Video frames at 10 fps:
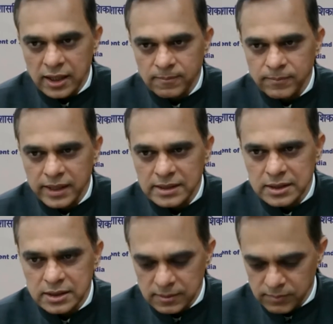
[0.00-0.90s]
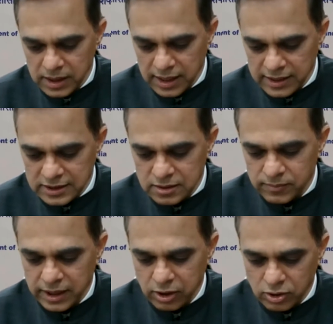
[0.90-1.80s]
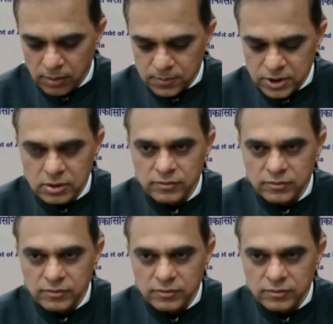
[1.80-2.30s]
are best symbolized by adoption